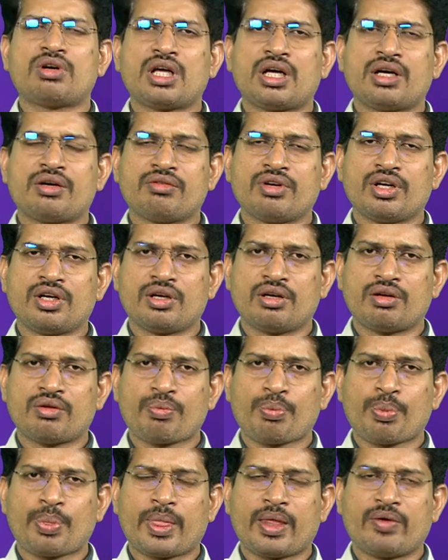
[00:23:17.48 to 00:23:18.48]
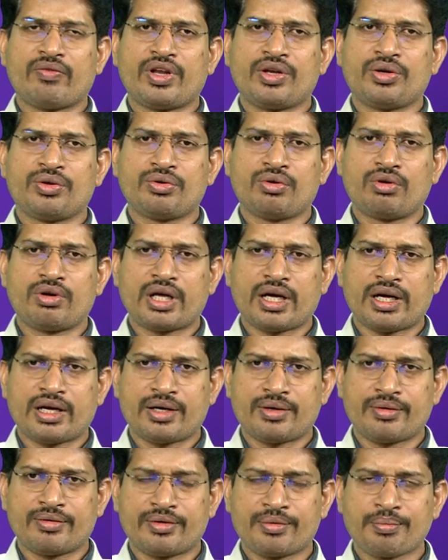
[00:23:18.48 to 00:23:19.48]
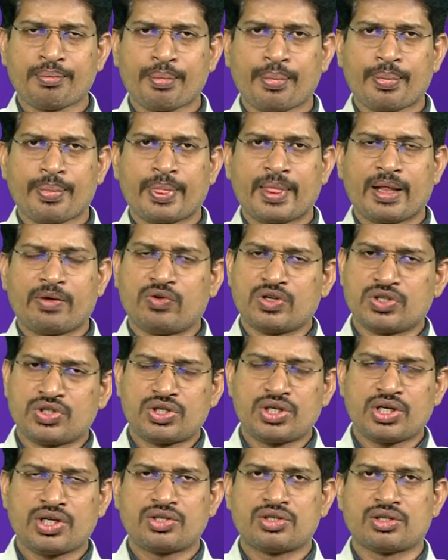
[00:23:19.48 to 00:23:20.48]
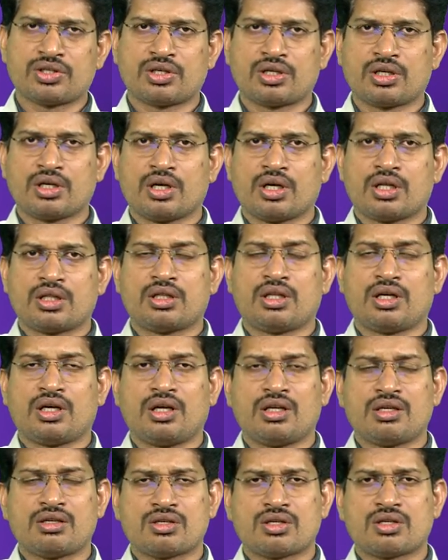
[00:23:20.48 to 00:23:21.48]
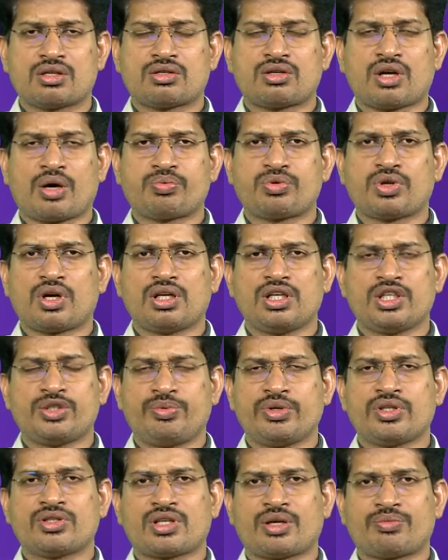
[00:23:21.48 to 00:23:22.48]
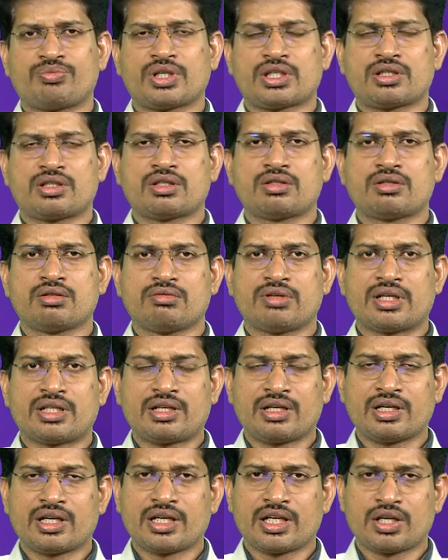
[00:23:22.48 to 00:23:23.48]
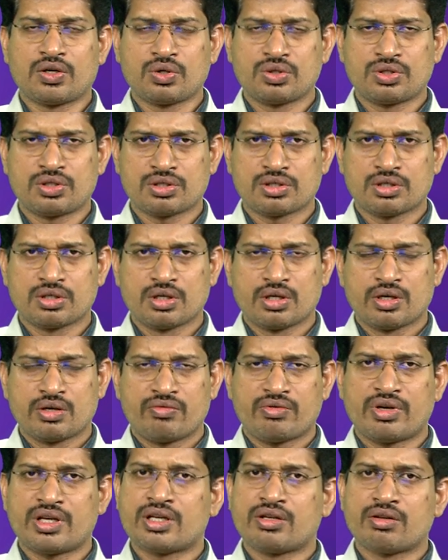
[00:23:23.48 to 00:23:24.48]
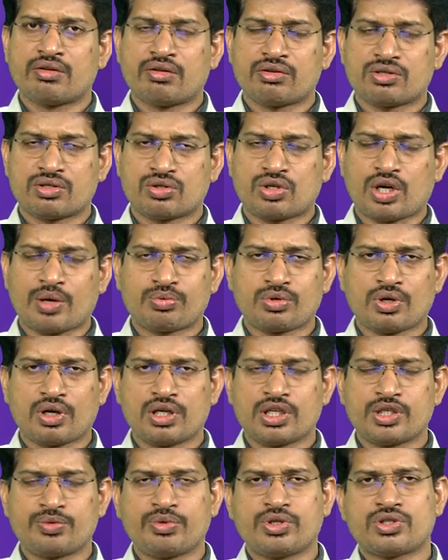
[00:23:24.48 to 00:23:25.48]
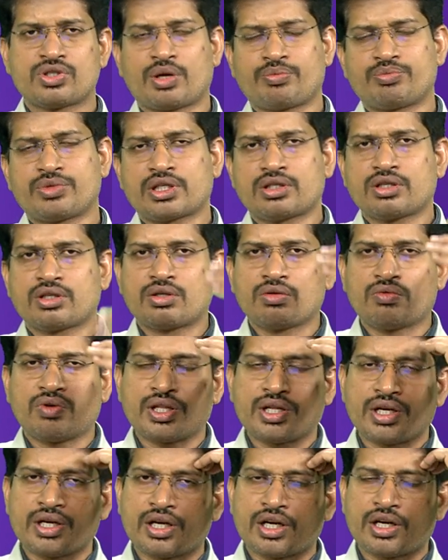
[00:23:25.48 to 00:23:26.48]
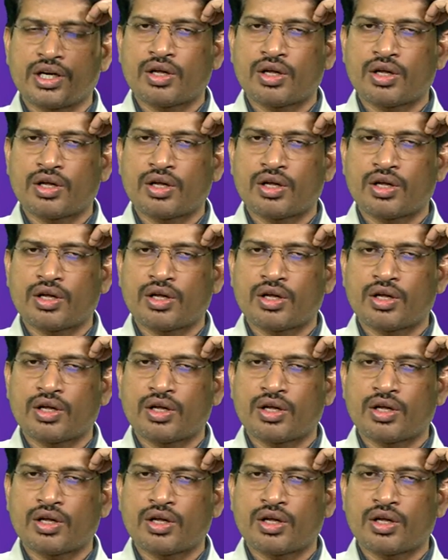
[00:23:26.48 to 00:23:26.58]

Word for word: have a, when you don't have vegetation, the topsoil is being subjected to weathering and erosion. When uh, topsoil is being subjected to weathering and